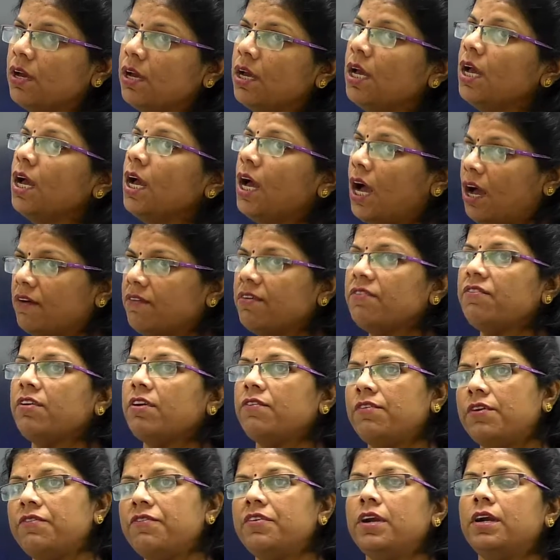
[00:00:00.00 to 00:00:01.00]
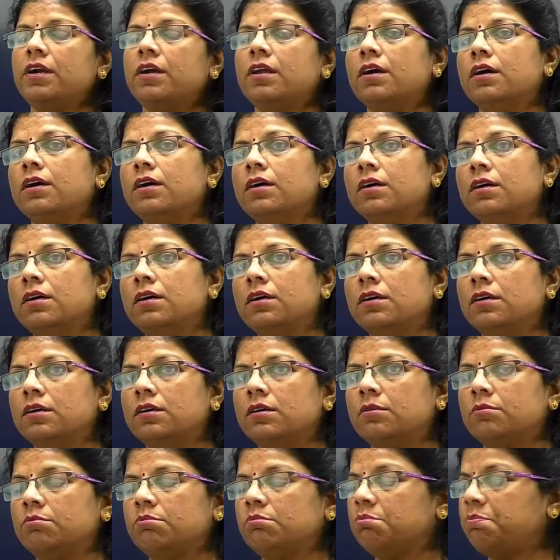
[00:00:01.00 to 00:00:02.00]
However, we
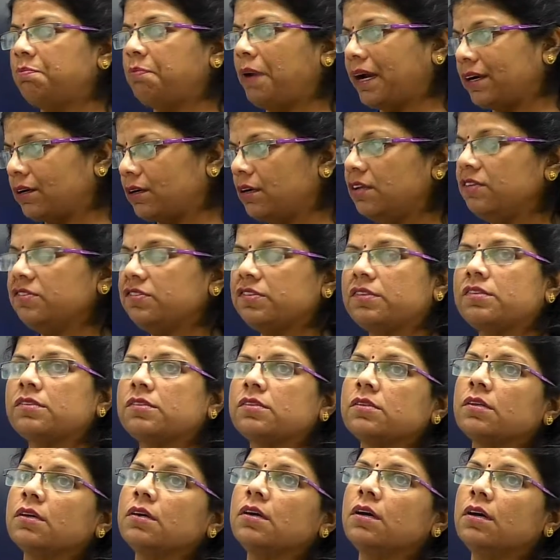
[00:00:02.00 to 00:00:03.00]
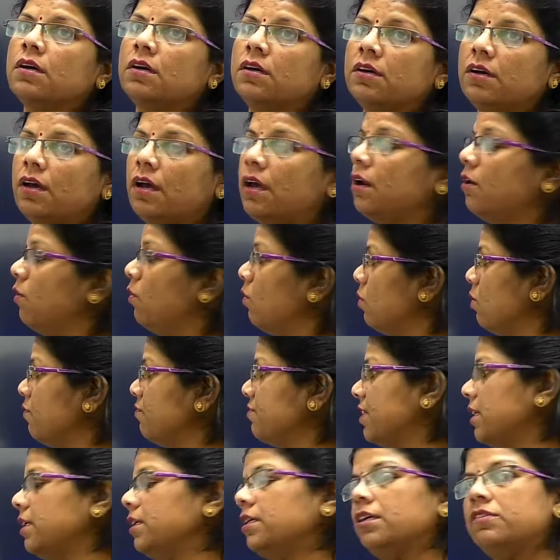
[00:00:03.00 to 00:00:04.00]
will practice a lot of
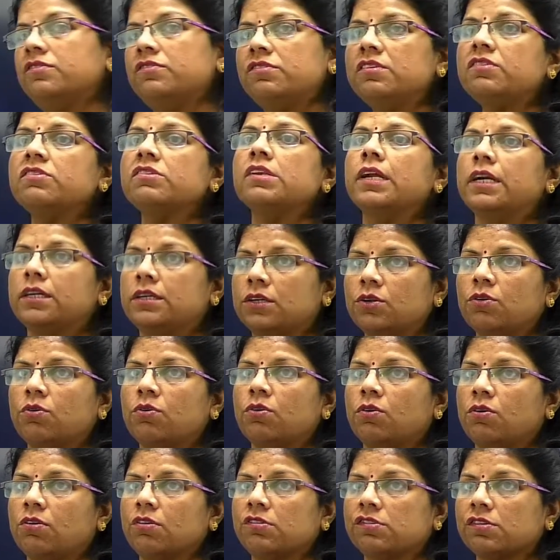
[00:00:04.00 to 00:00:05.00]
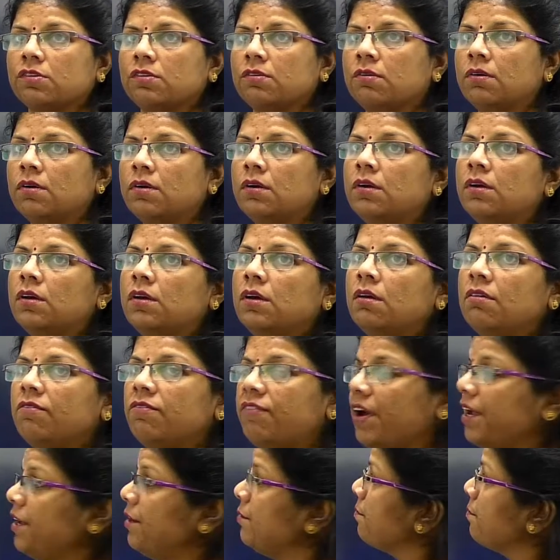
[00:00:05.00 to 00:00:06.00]
sentences later on also. Fine.